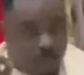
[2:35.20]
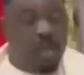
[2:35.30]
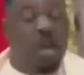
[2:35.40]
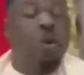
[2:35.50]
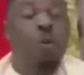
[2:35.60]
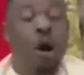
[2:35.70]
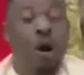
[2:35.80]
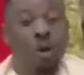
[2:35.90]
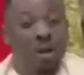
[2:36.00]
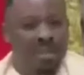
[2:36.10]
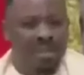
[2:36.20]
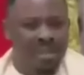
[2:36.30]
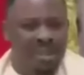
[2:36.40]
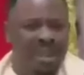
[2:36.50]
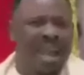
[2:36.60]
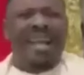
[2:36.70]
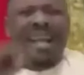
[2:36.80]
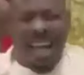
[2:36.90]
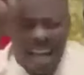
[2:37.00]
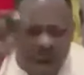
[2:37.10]
Communion one, we.
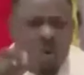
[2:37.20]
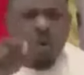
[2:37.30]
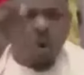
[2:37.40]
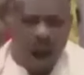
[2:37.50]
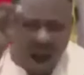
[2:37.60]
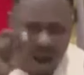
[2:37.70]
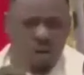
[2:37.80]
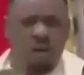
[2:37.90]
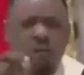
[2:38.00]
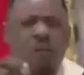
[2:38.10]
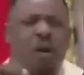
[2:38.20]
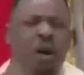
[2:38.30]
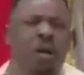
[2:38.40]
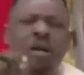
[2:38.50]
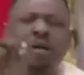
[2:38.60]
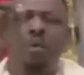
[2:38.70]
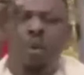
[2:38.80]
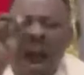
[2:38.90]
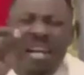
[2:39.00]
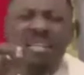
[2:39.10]
A cow, or the four.
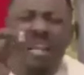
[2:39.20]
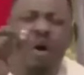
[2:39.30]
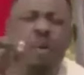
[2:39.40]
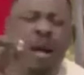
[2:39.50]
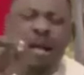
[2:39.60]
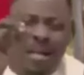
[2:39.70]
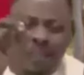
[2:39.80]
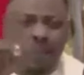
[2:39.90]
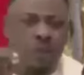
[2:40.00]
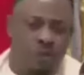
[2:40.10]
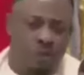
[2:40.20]
Why is our market so